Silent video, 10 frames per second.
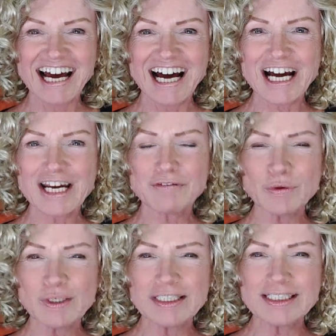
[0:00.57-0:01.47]
Hi
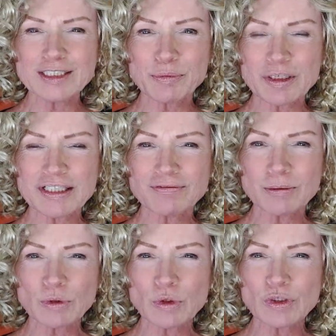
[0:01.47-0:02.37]
everyone, this is Brenda
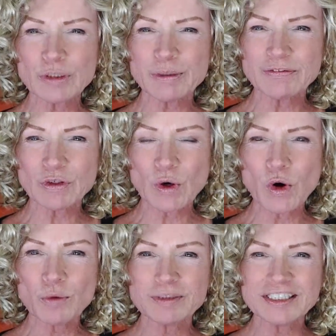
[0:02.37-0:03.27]
from Crooked River
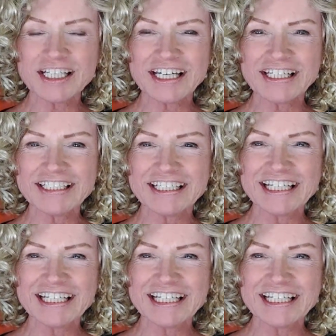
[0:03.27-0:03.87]
Homestead.